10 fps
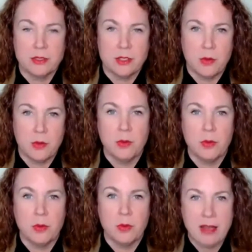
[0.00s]
So it
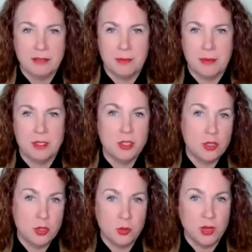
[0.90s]
would have to be
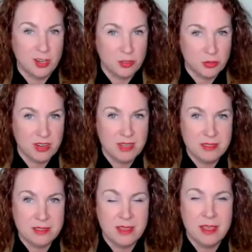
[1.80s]
two
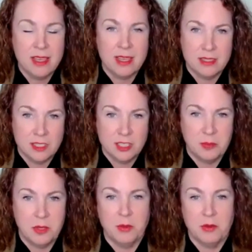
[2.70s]
countries in
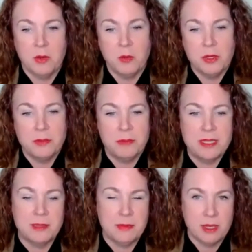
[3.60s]
dispute. It wouldn't be
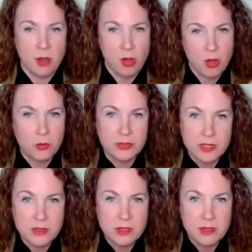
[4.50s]
something all
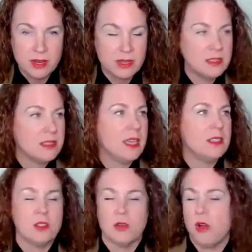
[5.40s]
within the United
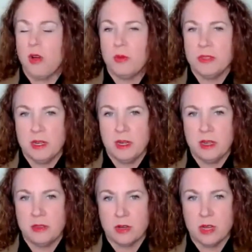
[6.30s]
States or all within
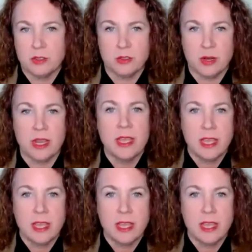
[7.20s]
another country.